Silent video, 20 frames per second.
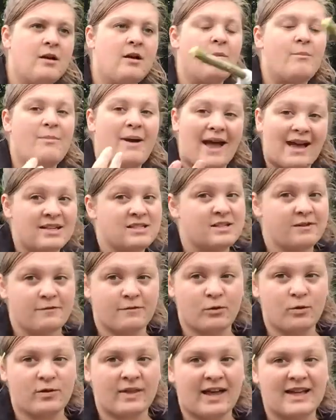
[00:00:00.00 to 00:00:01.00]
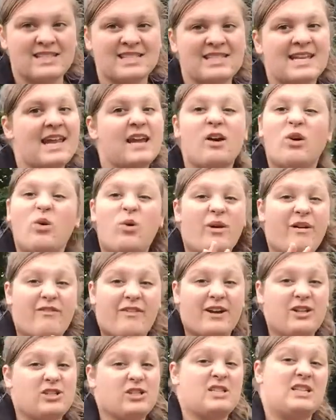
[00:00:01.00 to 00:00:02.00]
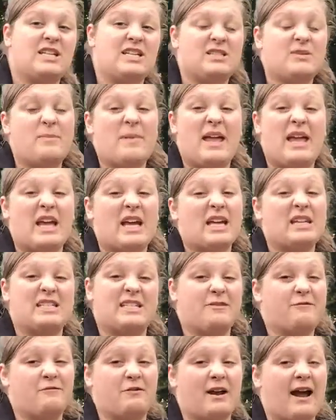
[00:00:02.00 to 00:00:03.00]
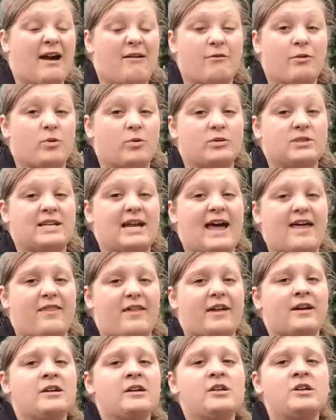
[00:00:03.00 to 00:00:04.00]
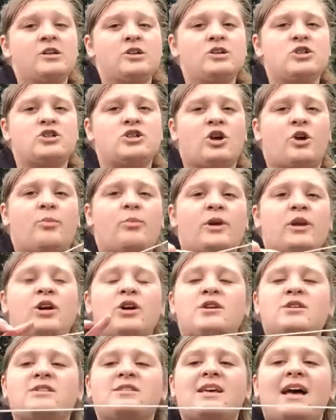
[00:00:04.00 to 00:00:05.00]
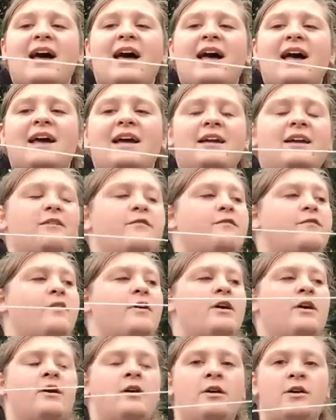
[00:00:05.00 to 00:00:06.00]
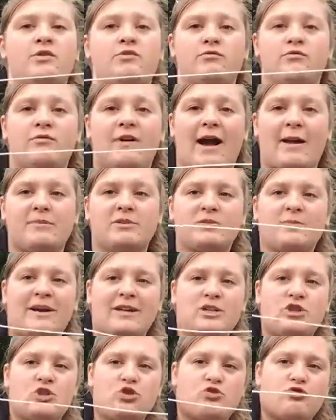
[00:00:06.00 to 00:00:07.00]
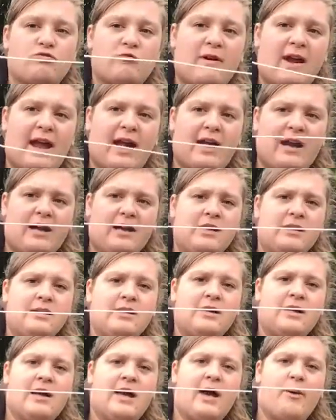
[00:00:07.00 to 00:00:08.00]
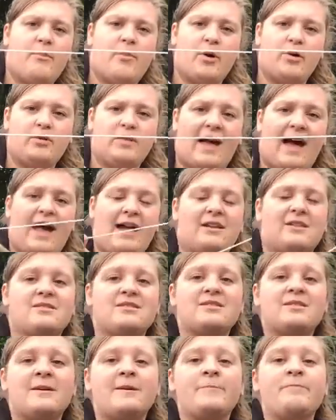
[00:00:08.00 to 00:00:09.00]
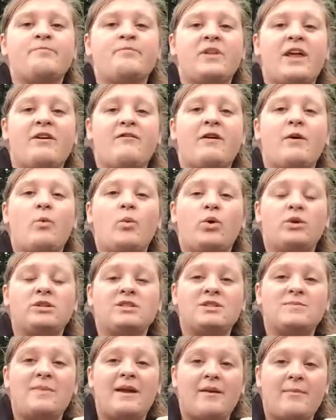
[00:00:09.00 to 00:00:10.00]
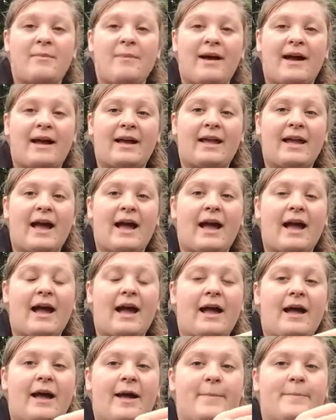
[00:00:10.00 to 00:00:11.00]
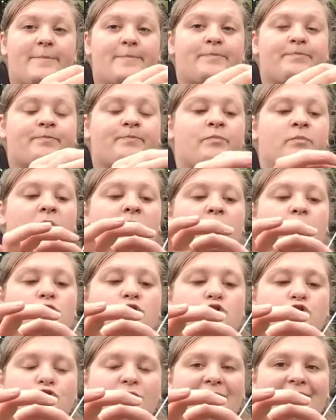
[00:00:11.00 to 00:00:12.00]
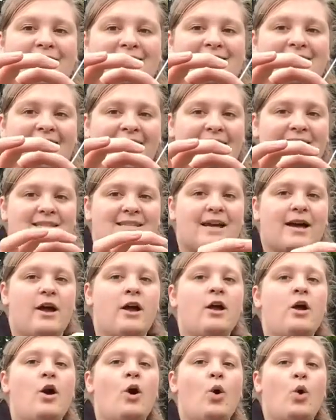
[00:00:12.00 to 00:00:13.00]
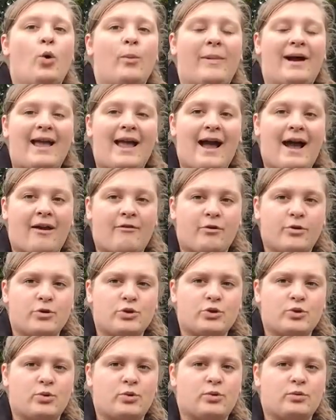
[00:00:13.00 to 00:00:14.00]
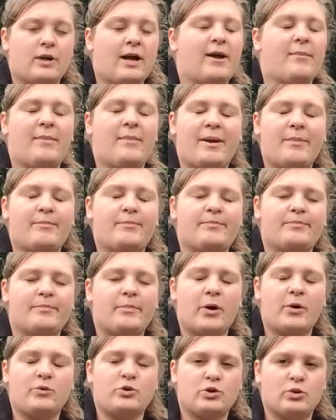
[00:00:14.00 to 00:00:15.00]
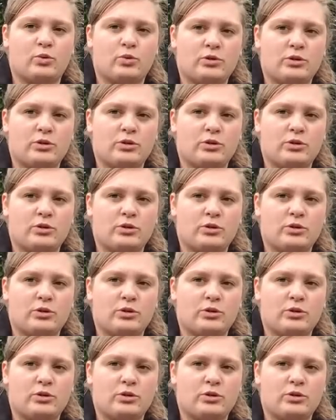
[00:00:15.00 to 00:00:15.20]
better for that stick, or if I just need to make a different arrow altogether. So because I've wrapped my string at both ends, if I want to make my string tighter or my my bow shorter,